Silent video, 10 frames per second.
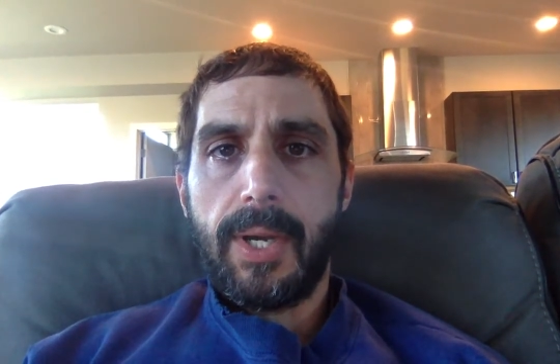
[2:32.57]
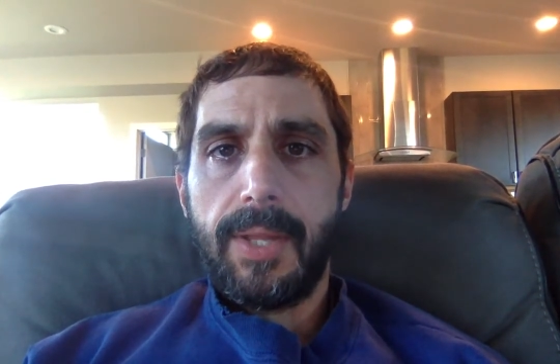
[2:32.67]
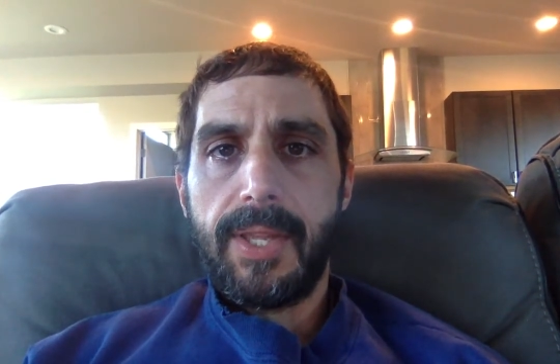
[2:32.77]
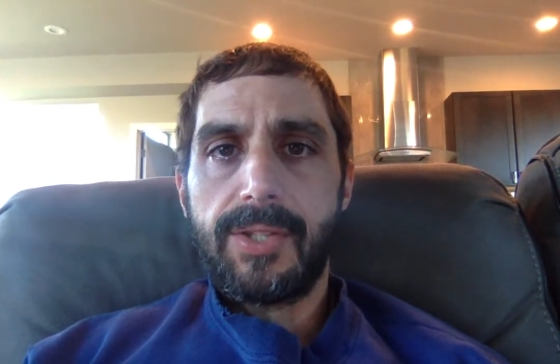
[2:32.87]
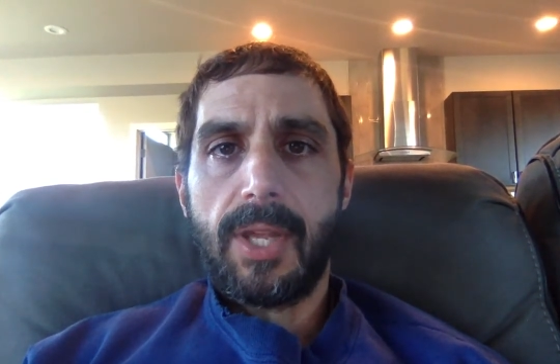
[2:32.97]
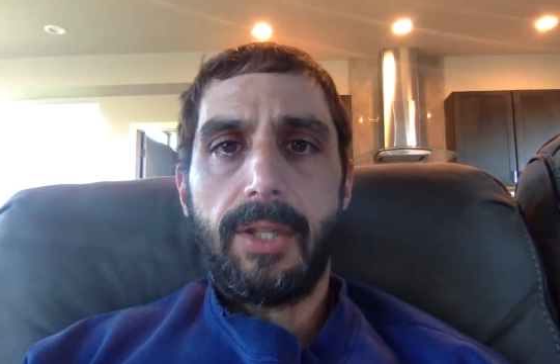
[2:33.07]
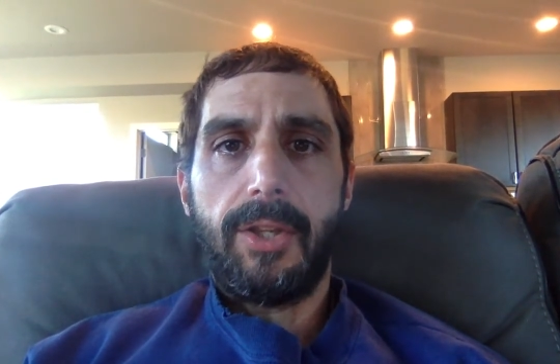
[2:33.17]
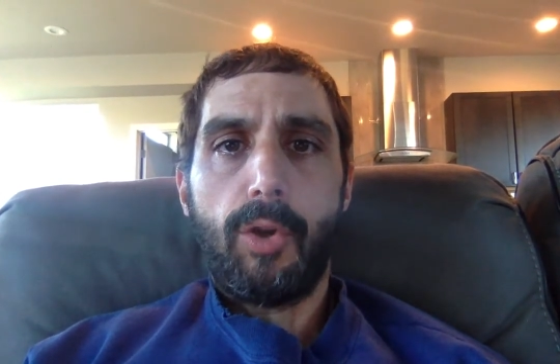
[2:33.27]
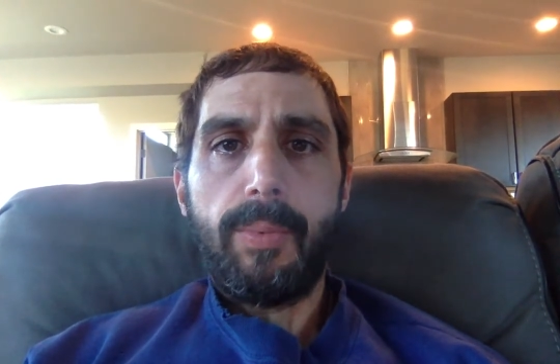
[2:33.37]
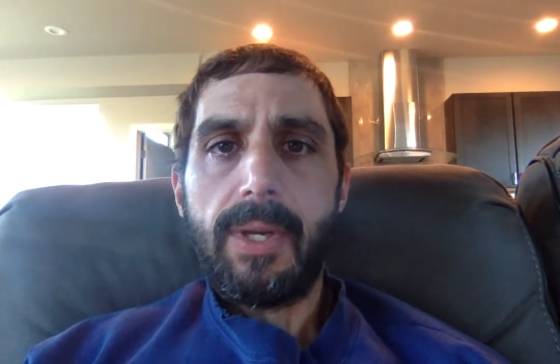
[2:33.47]
That's a
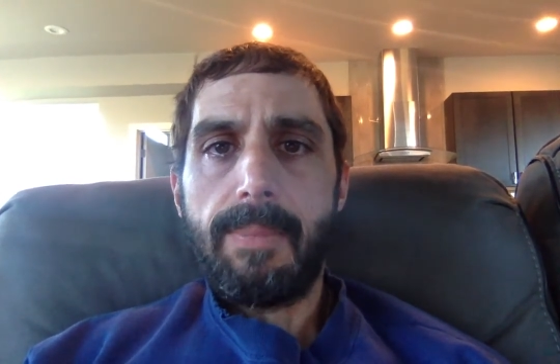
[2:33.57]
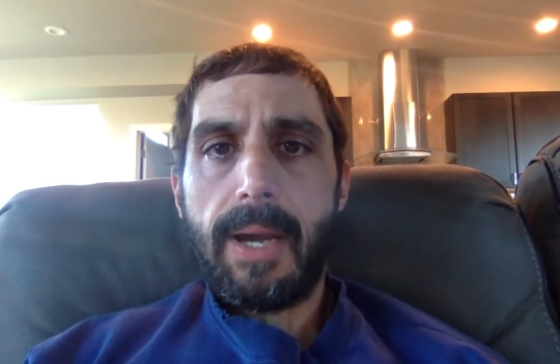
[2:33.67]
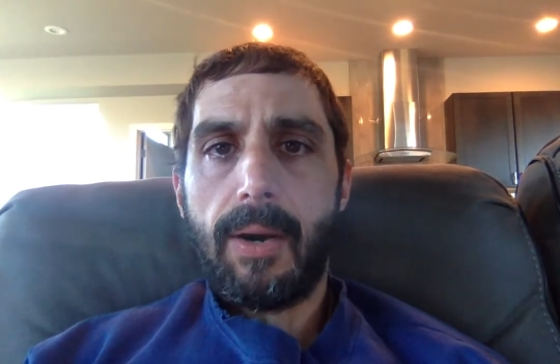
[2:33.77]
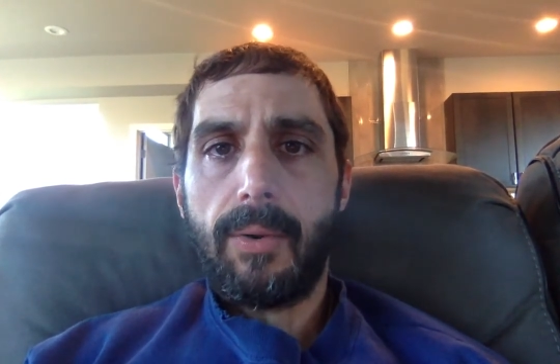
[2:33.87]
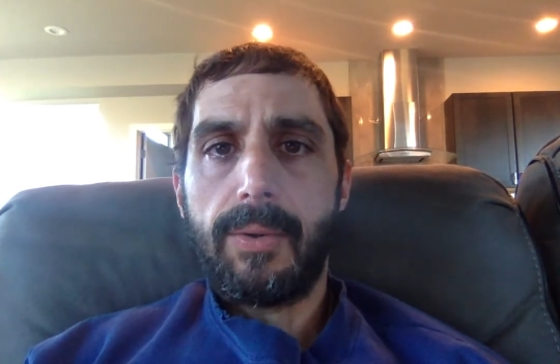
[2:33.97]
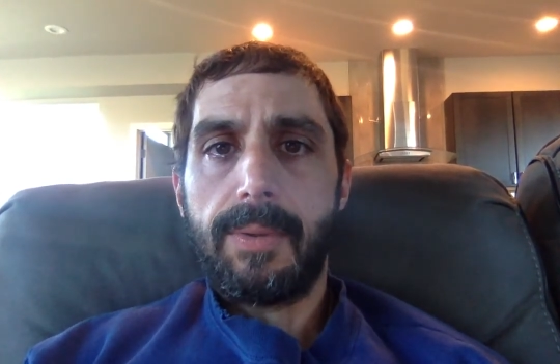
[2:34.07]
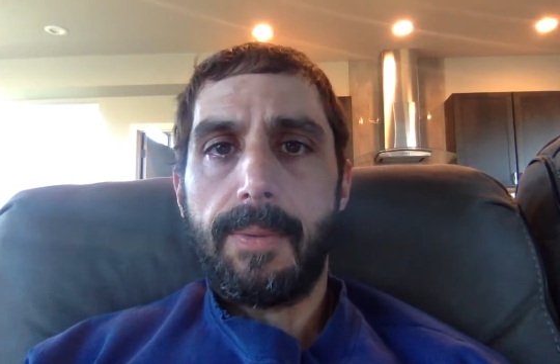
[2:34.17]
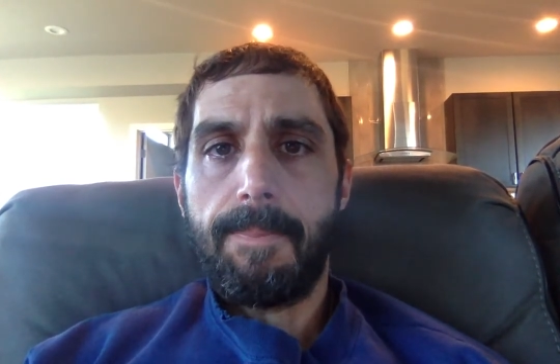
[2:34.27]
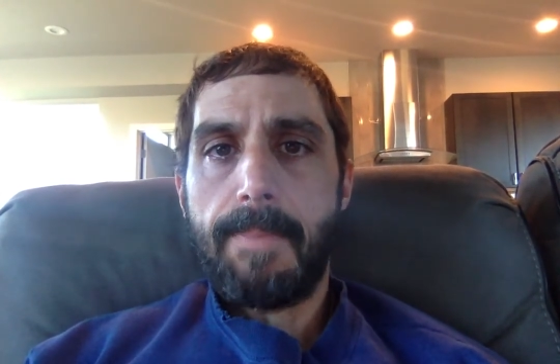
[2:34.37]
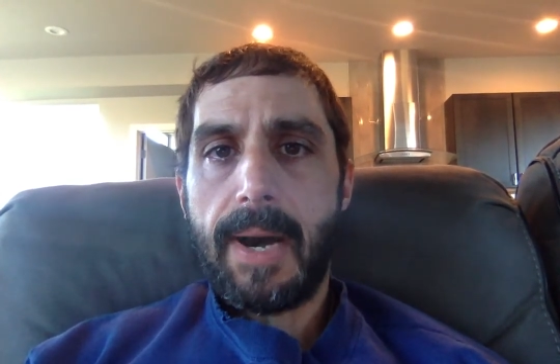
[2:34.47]
little bit about
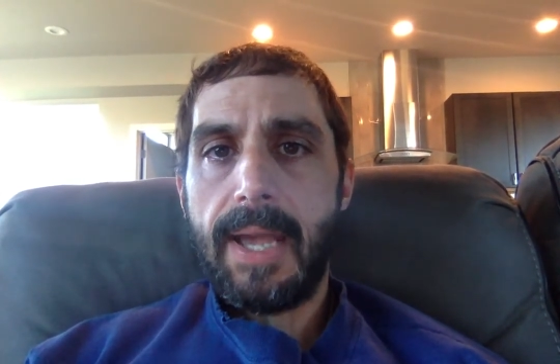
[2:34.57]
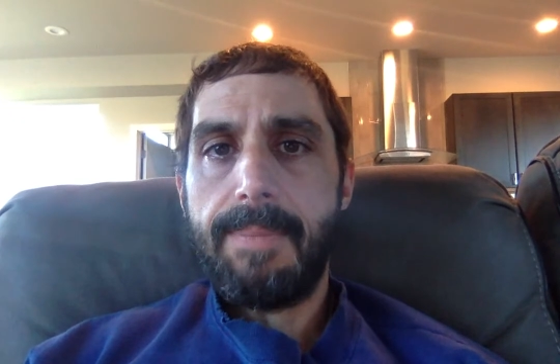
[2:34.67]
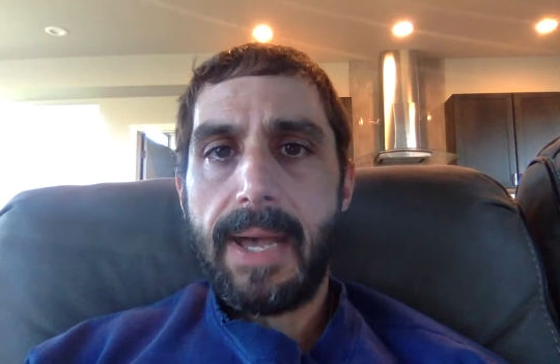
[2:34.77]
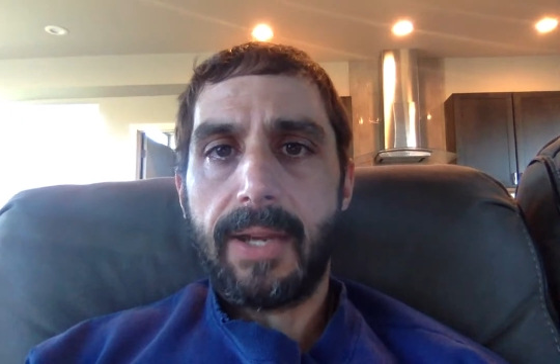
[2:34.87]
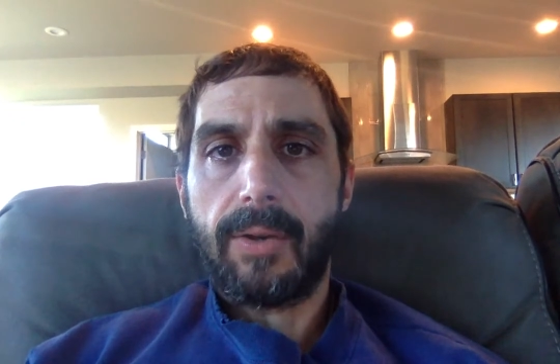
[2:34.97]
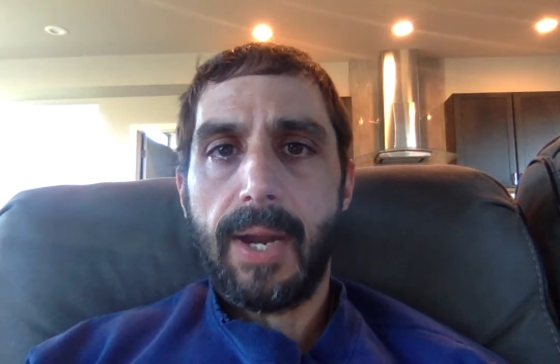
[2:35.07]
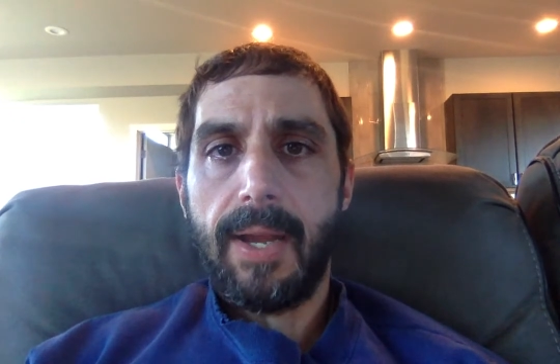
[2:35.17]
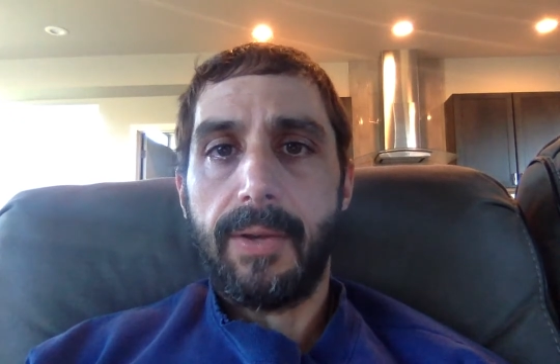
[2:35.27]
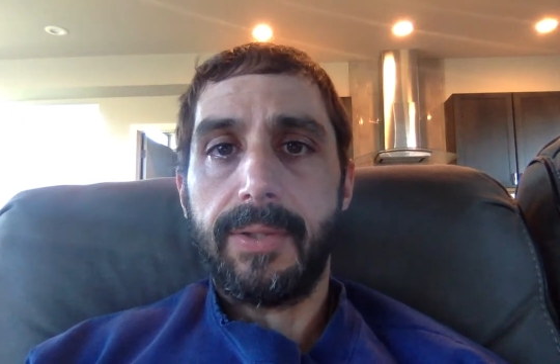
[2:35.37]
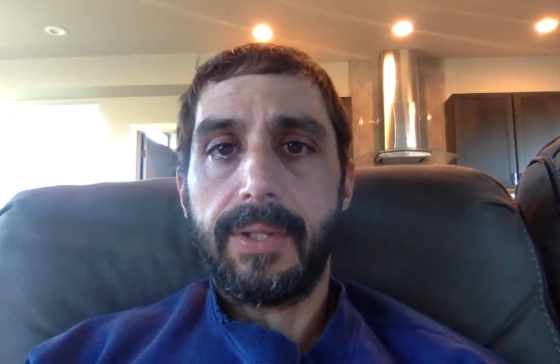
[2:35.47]
my background.